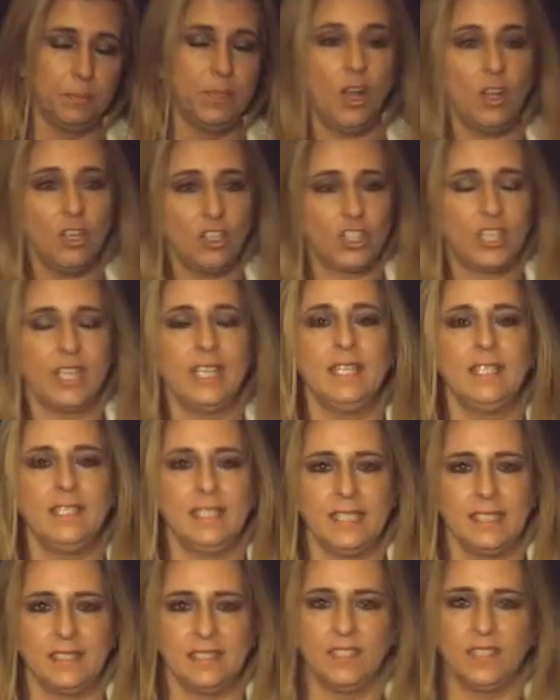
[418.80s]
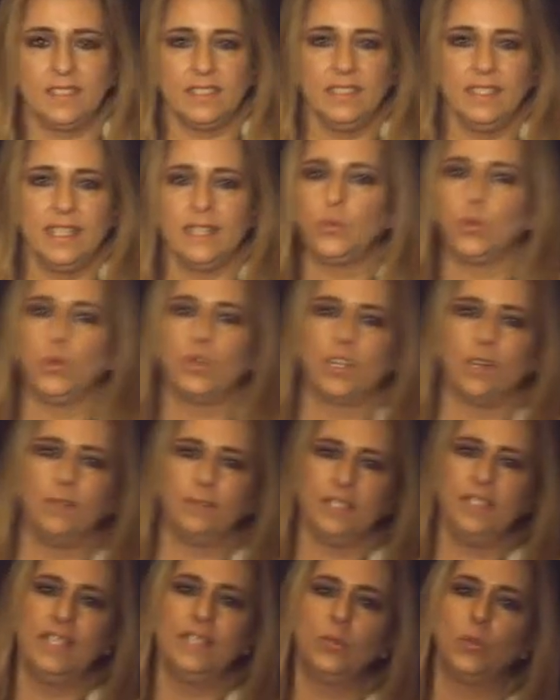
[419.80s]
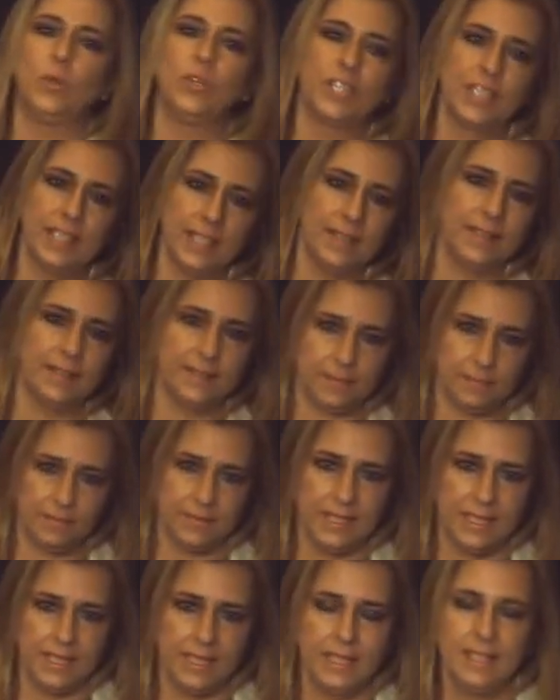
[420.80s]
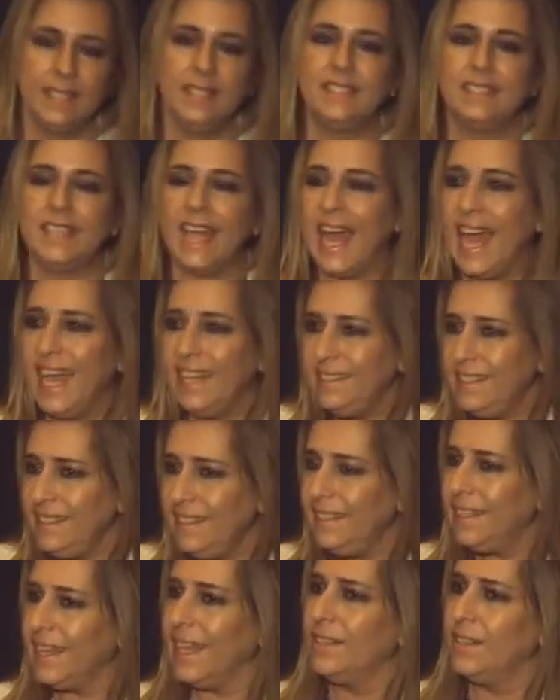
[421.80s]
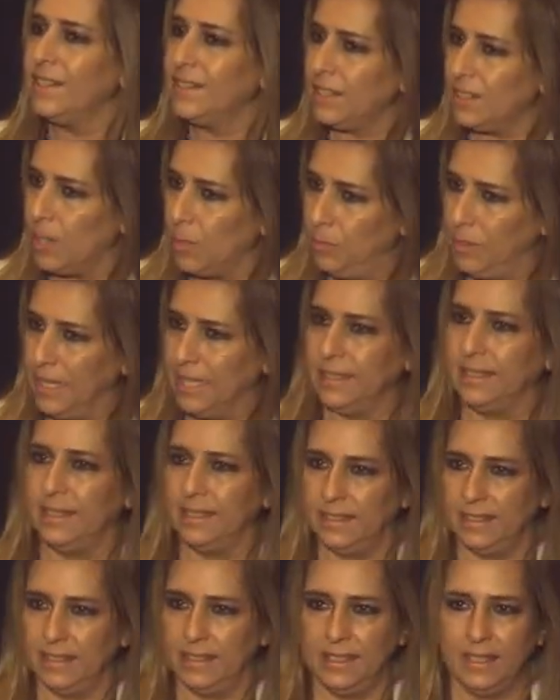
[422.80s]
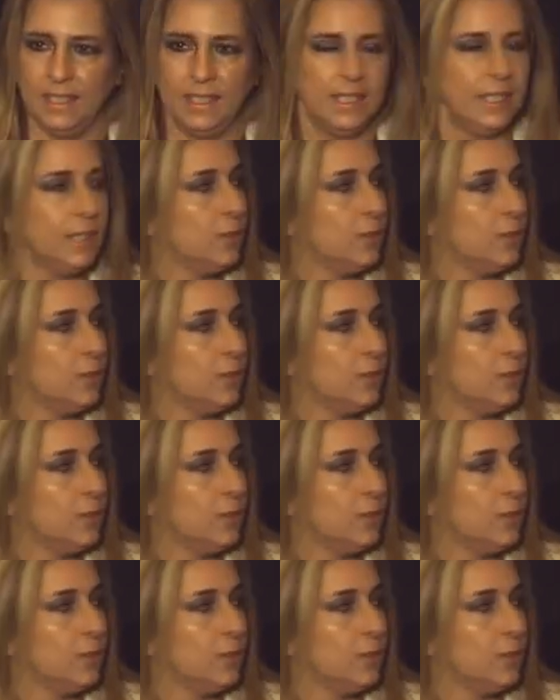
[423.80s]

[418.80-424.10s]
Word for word: blockchain is not a network of the network yet. It's adding another complexity